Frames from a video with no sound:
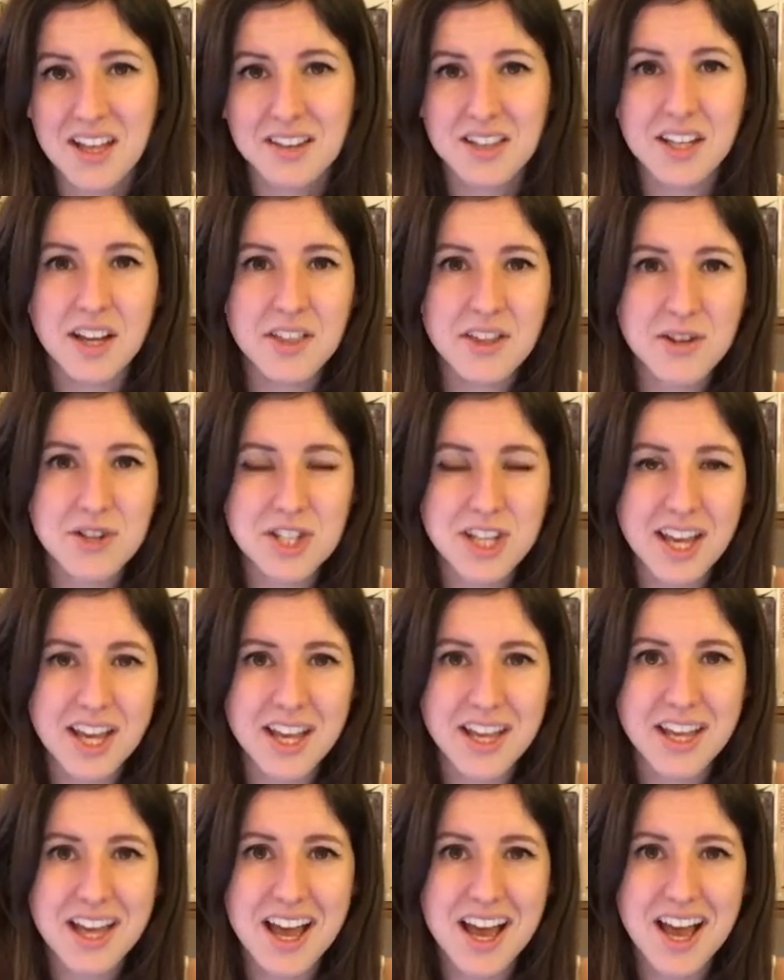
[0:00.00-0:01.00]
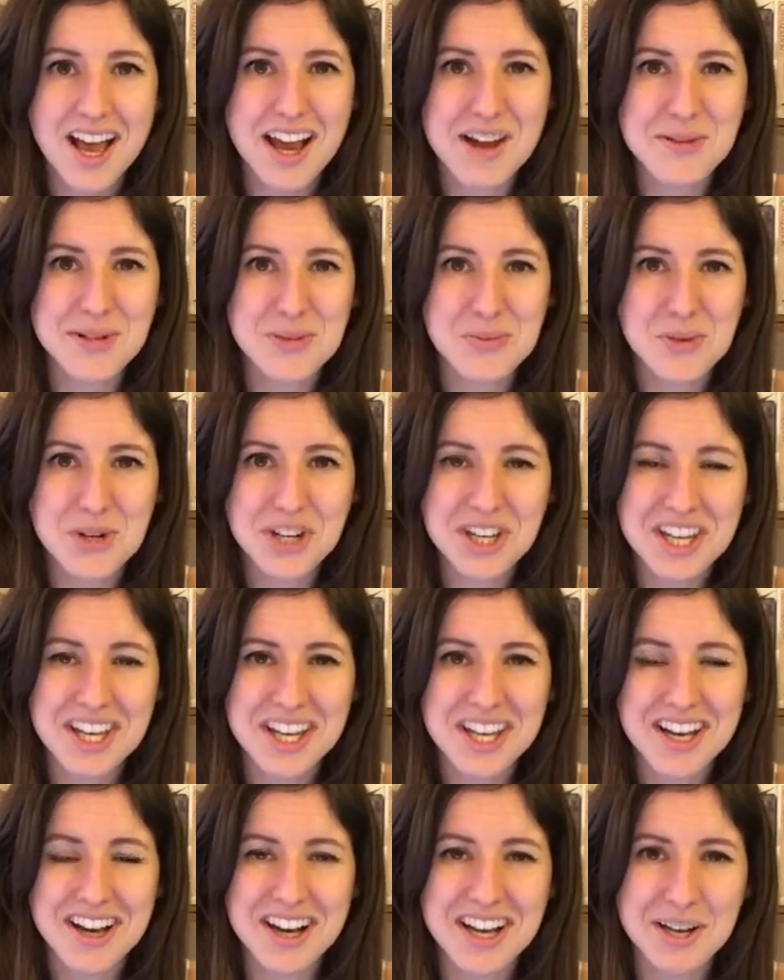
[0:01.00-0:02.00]
The other day, I was
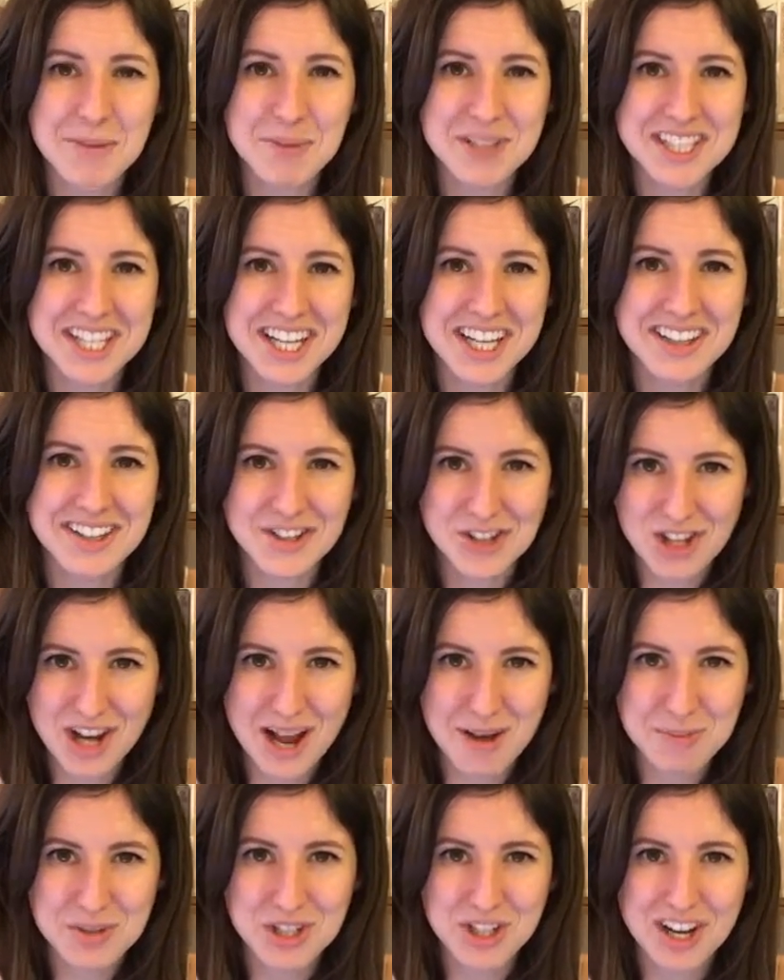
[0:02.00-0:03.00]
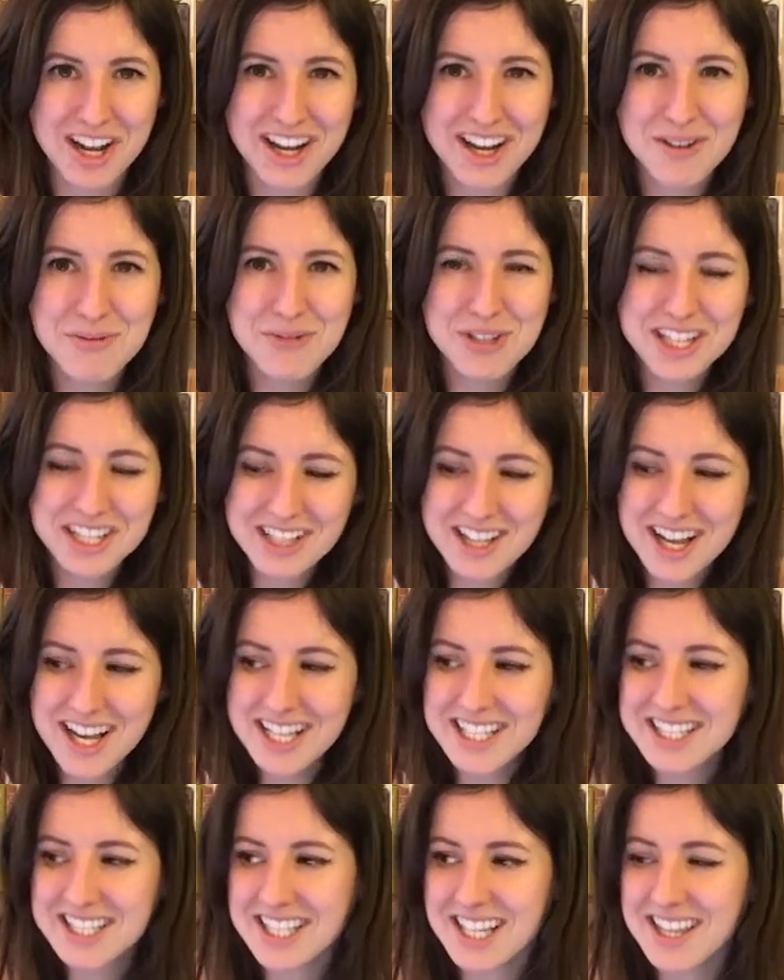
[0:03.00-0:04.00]
working on a particular chapter and I
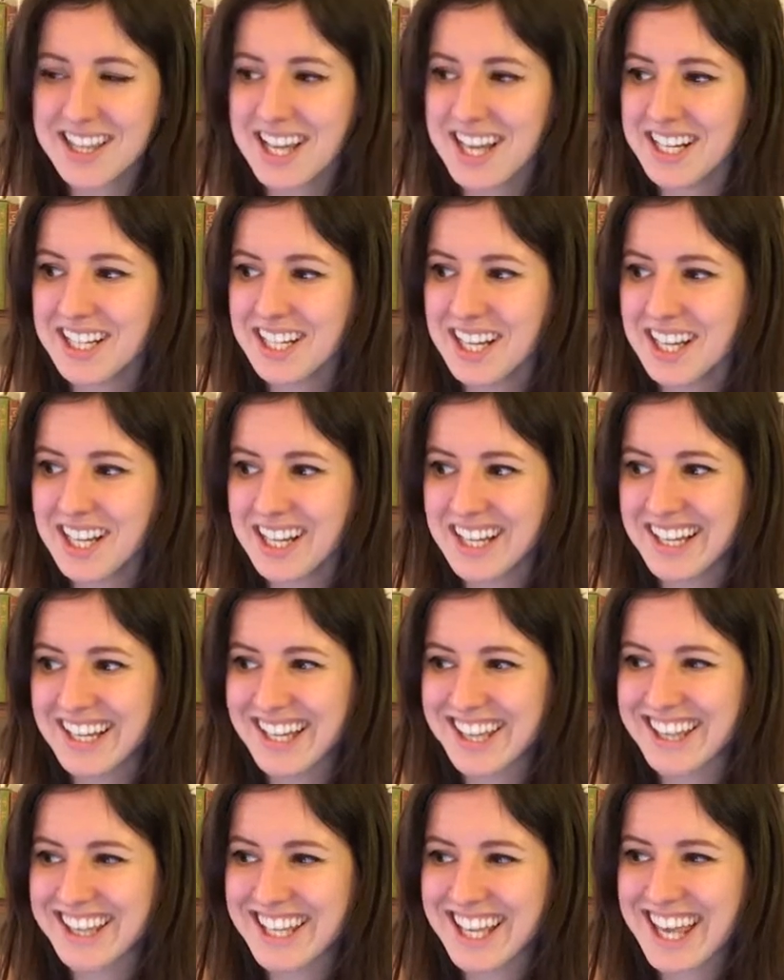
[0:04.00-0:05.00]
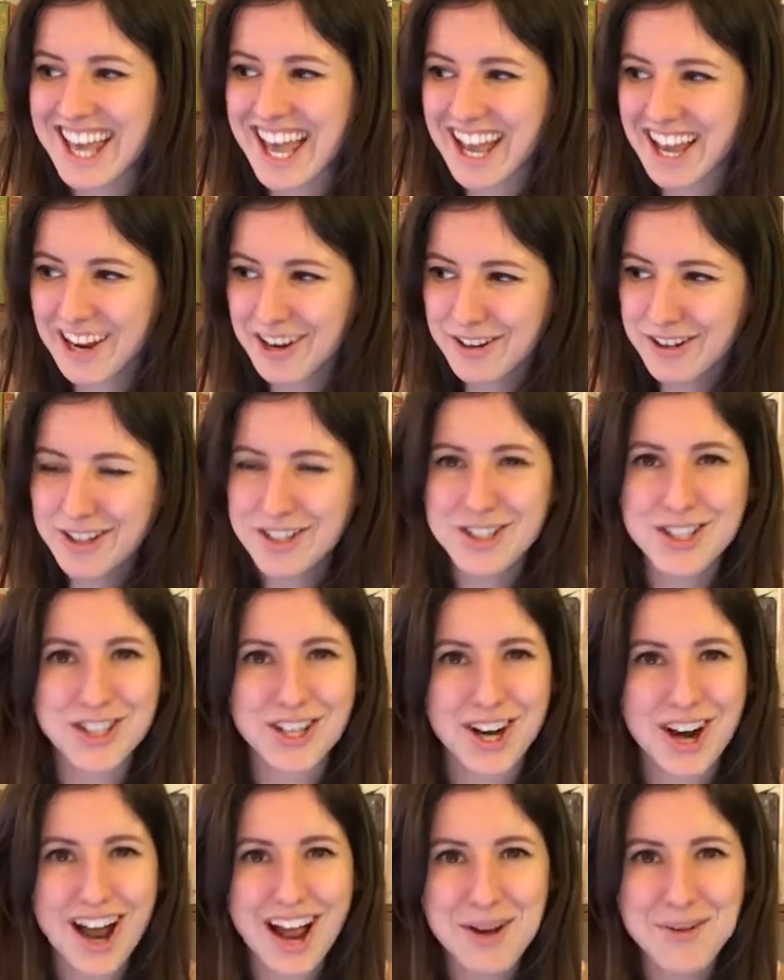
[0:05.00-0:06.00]
realized that the
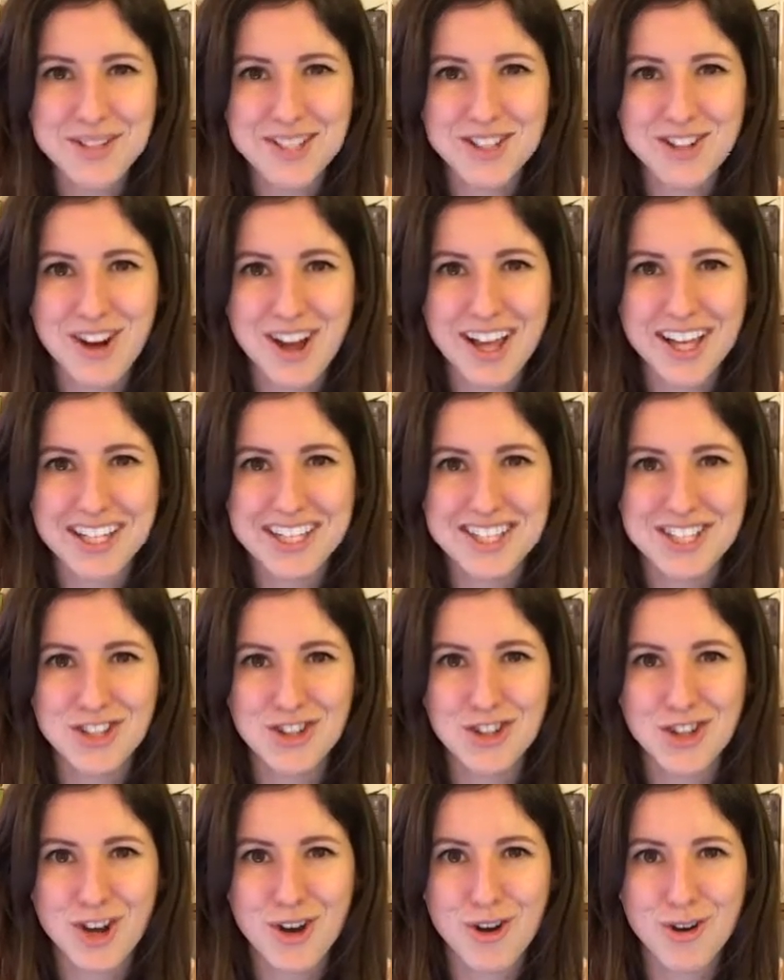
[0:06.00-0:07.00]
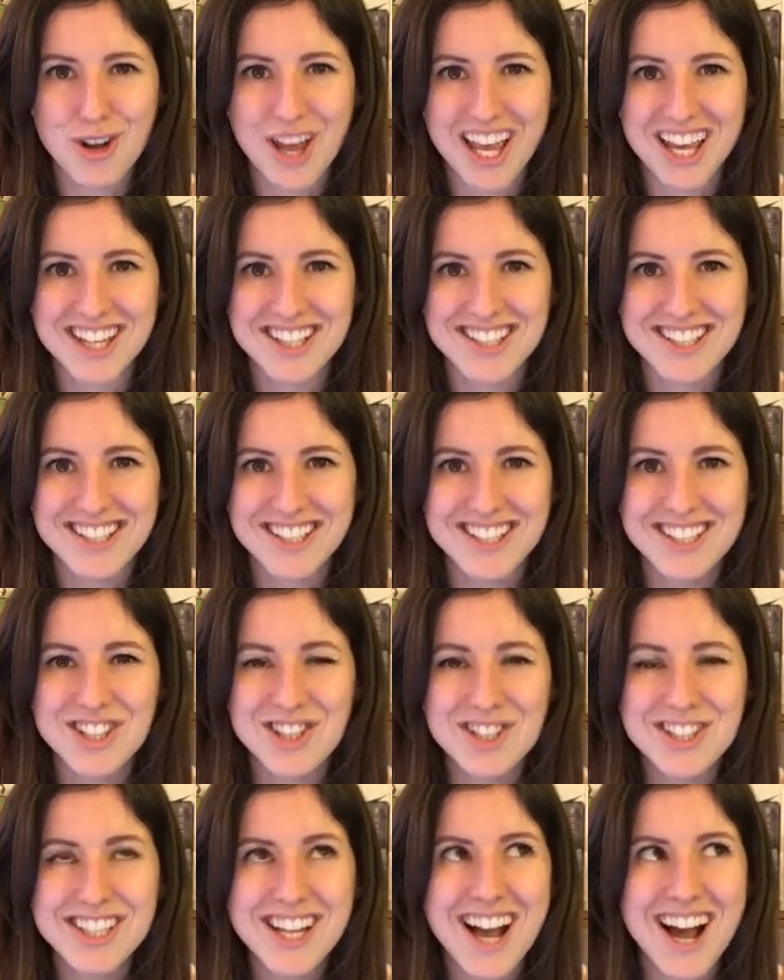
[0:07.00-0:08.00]
character I was trying to showcase
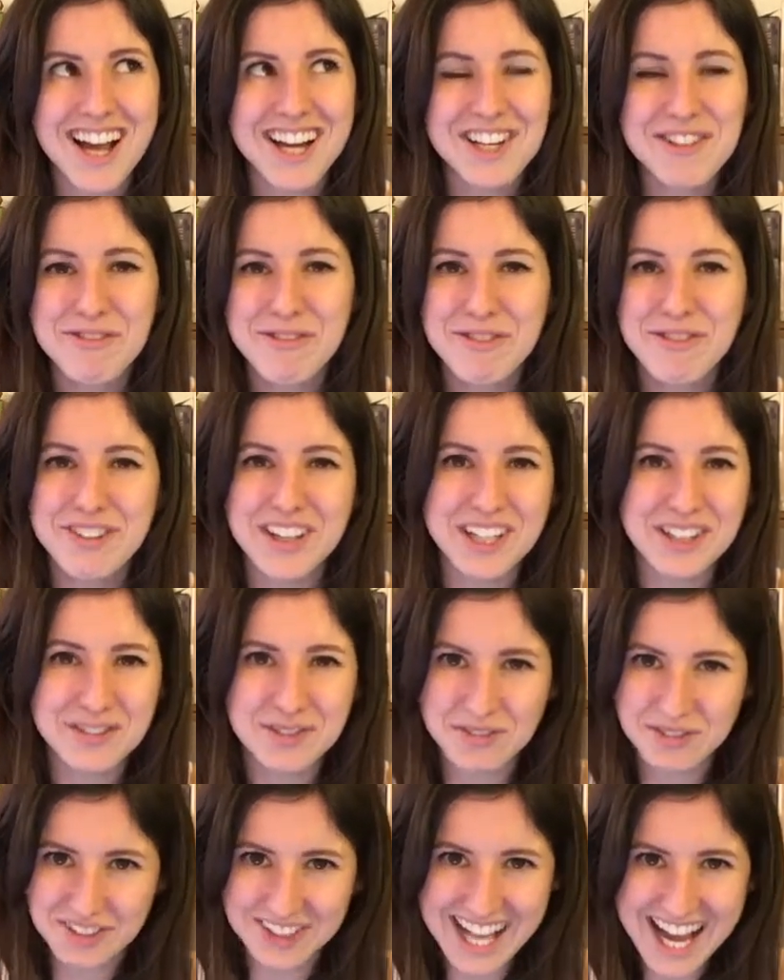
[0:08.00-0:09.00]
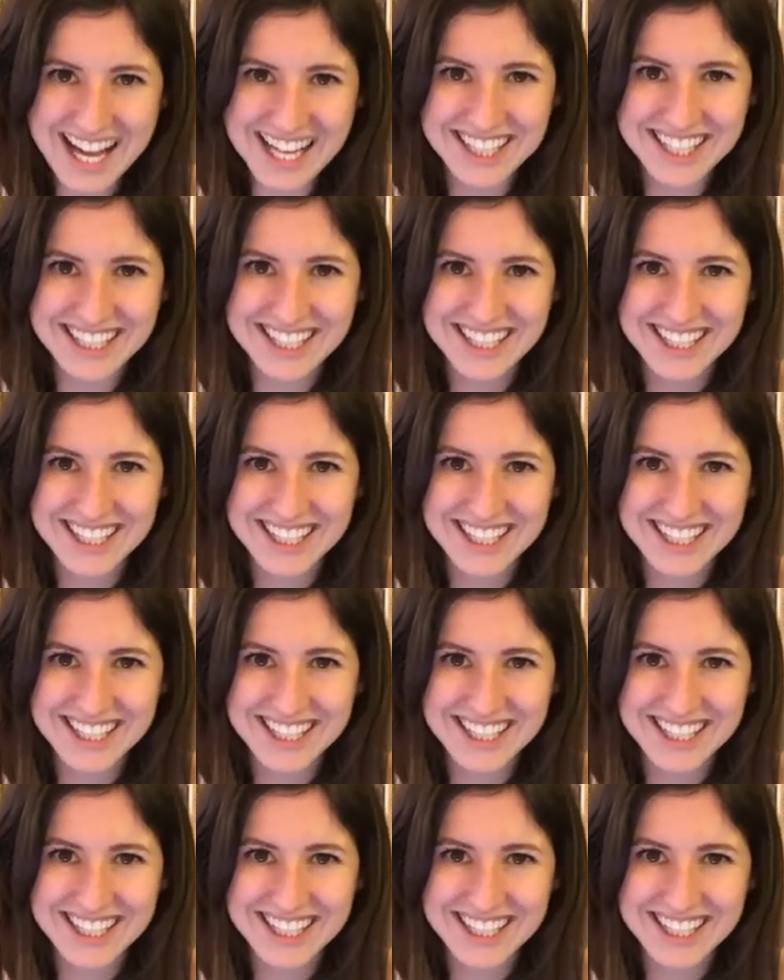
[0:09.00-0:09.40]
just kind of fell flat.